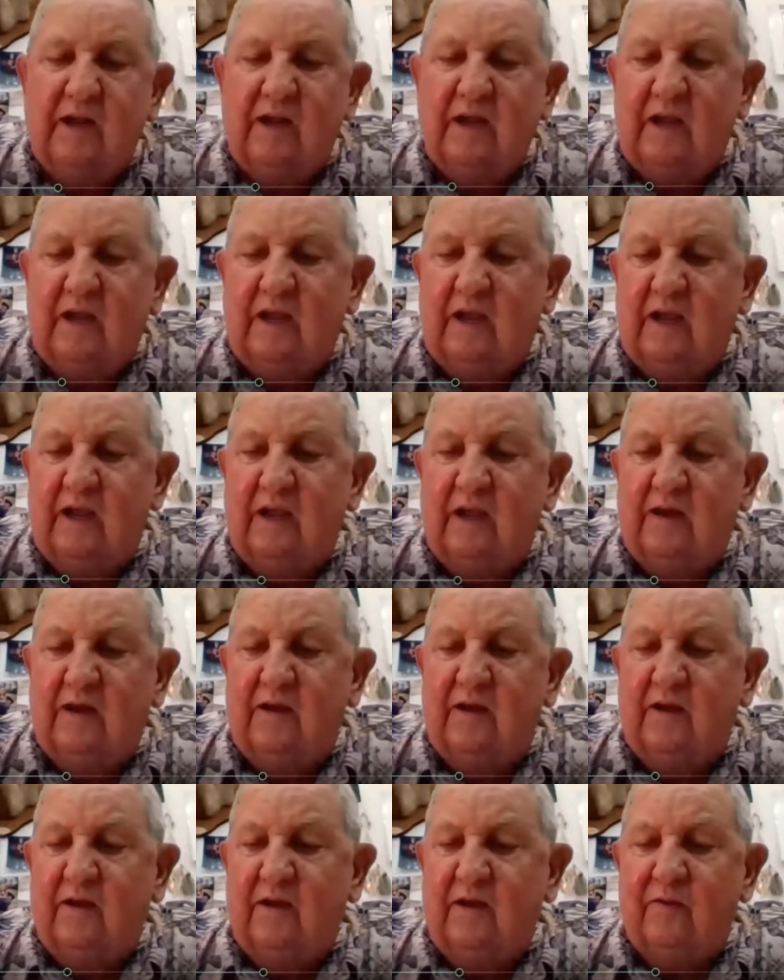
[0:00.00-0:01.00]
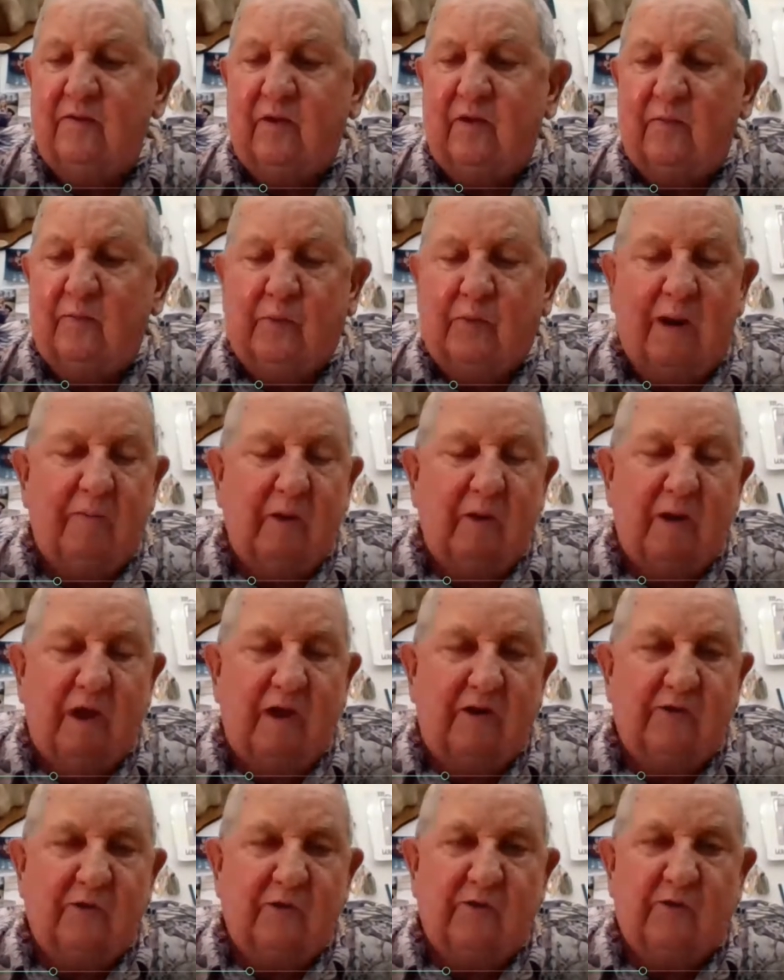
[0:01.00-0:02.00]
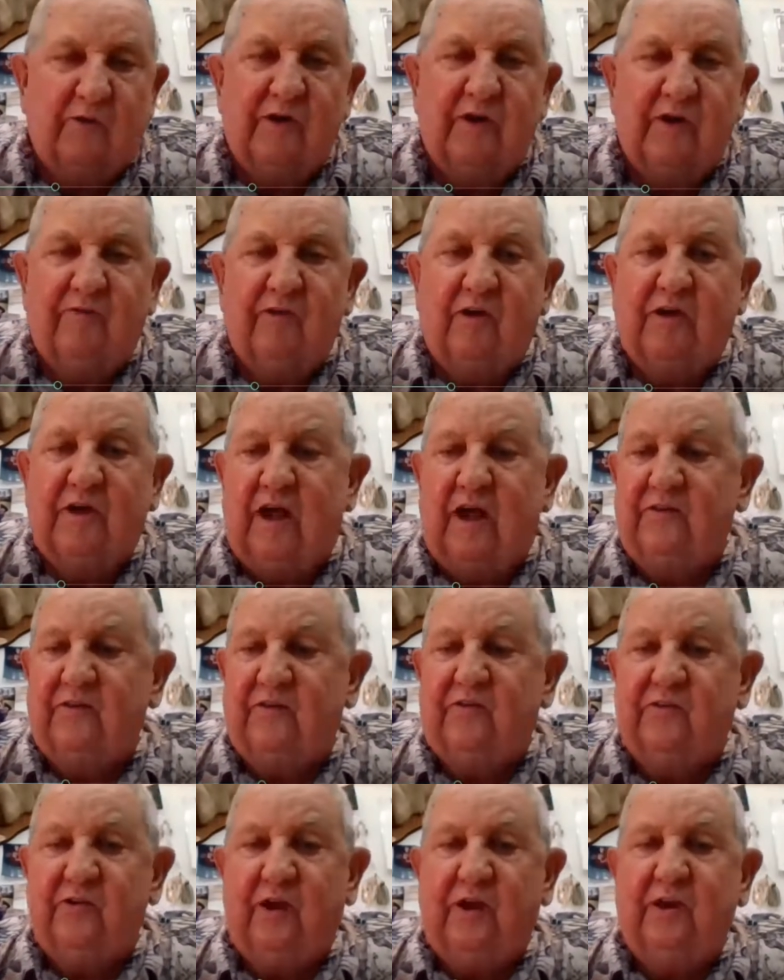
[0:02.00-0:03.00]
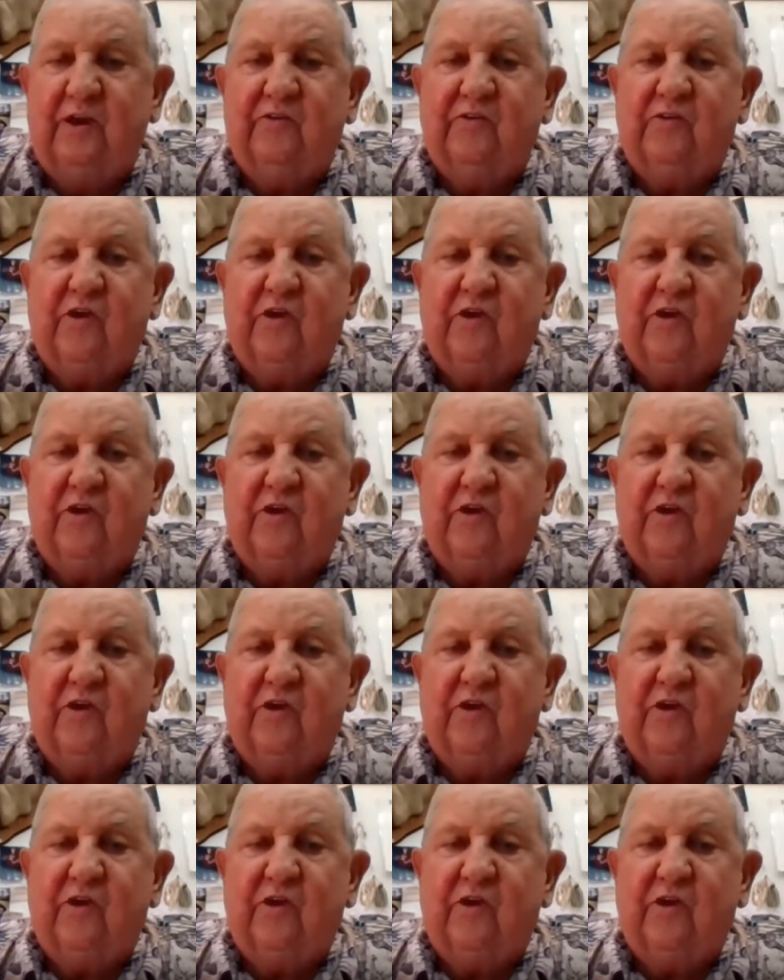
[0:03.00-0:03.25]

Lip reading: and probably about 2 or 3 different kinds of jigs,